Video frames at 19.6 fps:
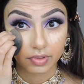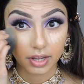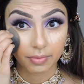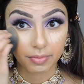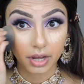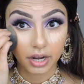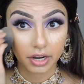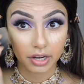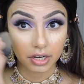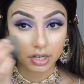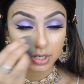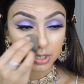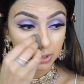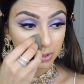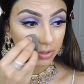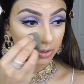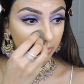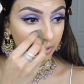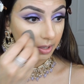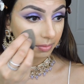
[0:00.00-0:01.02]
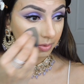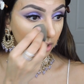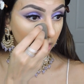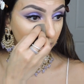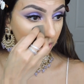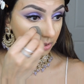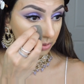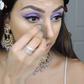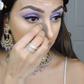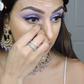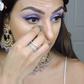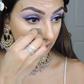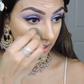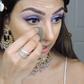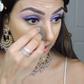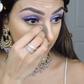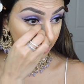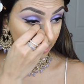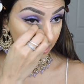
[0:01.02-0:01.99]
I'm not gonna do cream contour
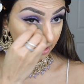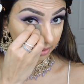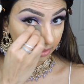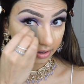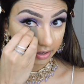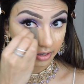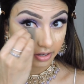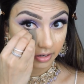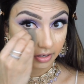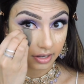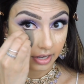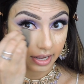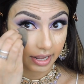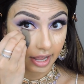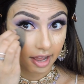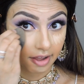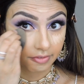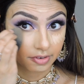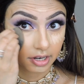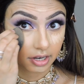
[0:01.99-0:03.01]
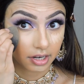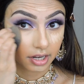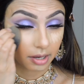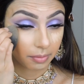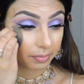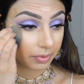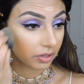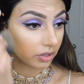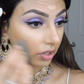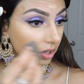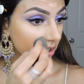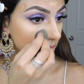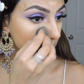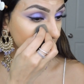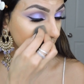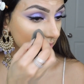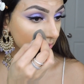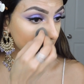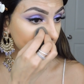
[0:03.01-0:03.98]
today either. I have done a couple looks
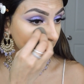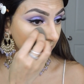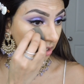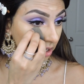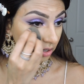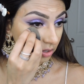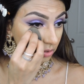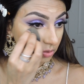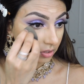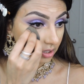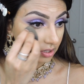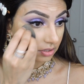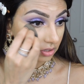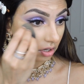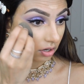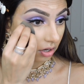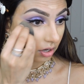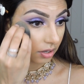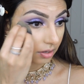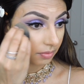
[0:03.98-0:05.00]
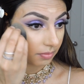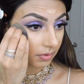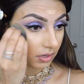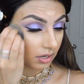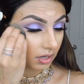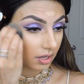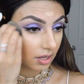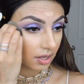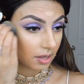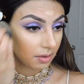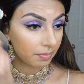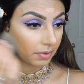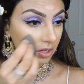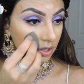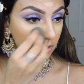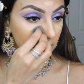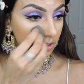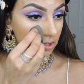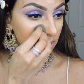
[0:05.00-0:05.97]
with cream contour. It's on my
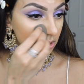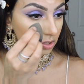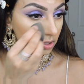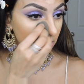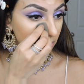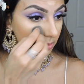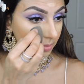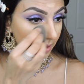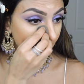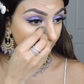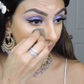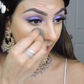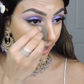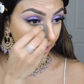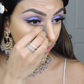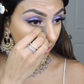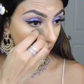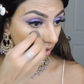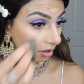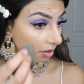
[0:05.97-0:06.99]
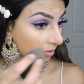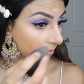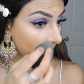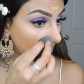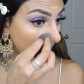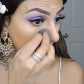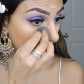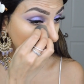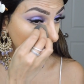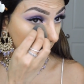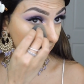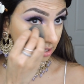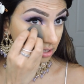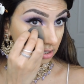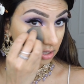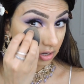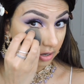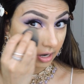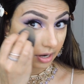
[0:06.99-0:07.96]
YouTube and on my
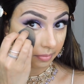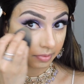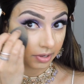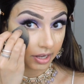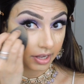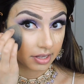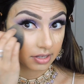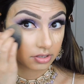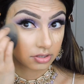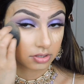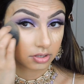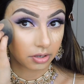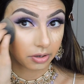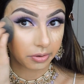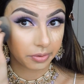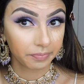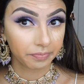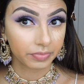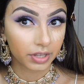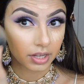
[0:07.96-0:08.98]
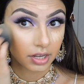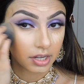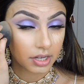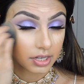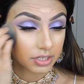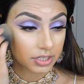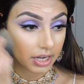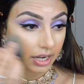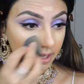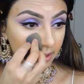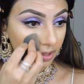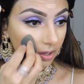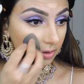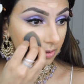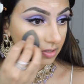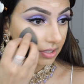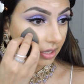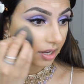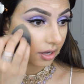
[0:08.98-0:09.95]
Instagram, guys, so check
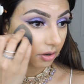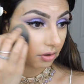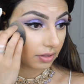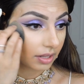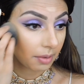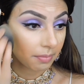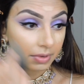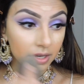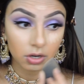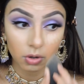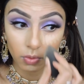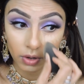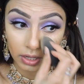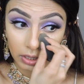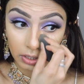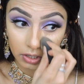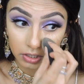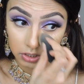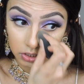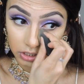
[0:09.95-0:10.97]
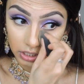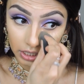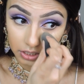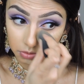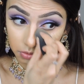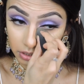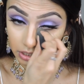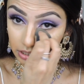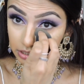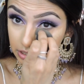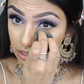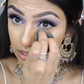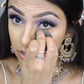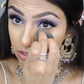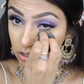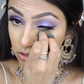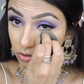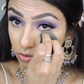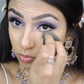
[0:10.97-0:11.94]
those out. Let me know what looks you guys want to see
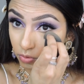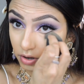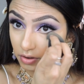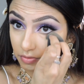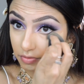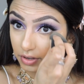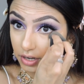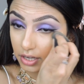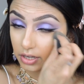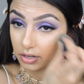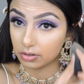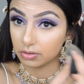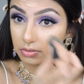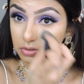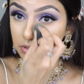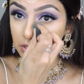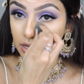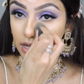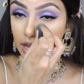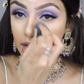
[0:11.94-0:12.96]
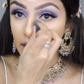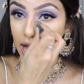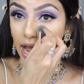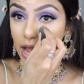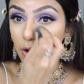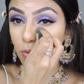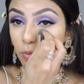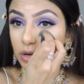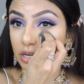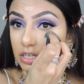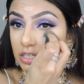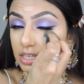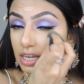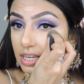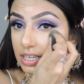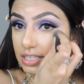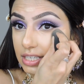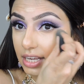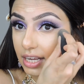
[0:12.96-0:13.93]
too and what videos. I wish
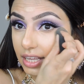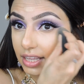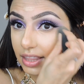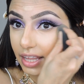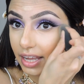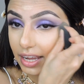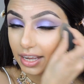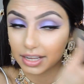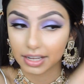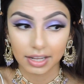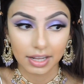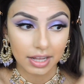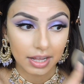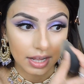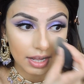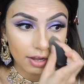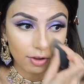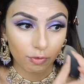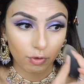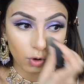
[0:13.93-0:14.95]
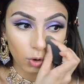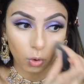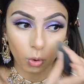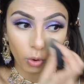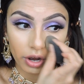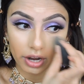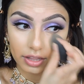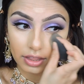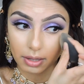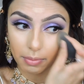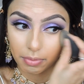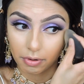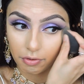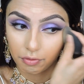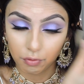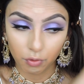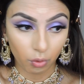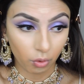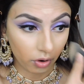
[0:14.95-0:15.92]
I did like recorded the
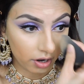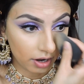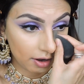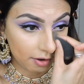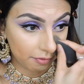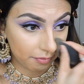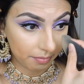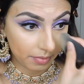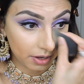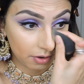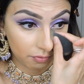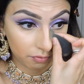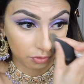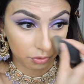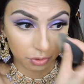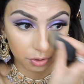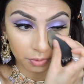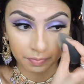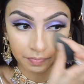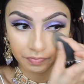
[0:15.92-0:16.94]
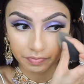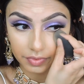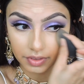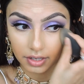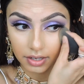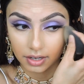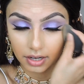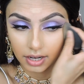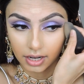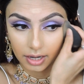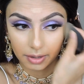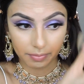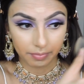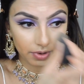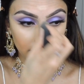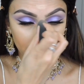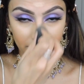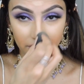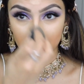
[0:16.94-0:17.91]
before of my room,
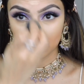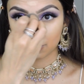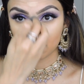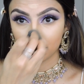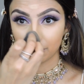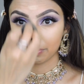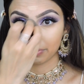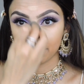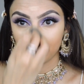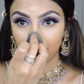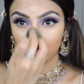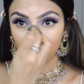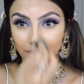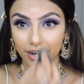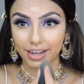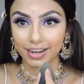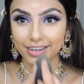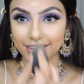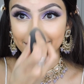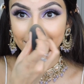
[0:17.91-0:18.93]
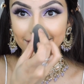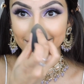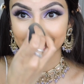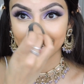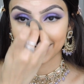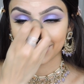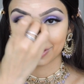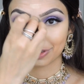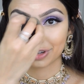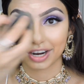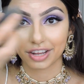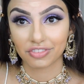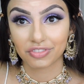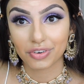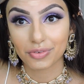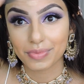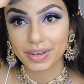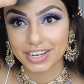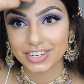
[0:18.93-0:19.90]
of this room beforehand, because like the
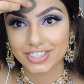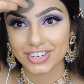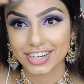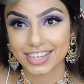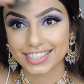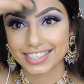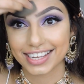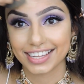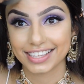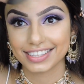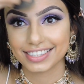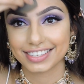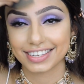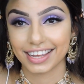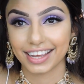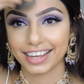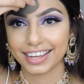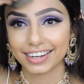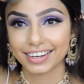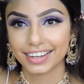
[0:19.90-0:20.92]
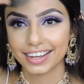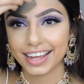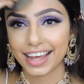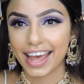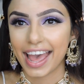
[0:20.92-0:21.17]
transformation is insane.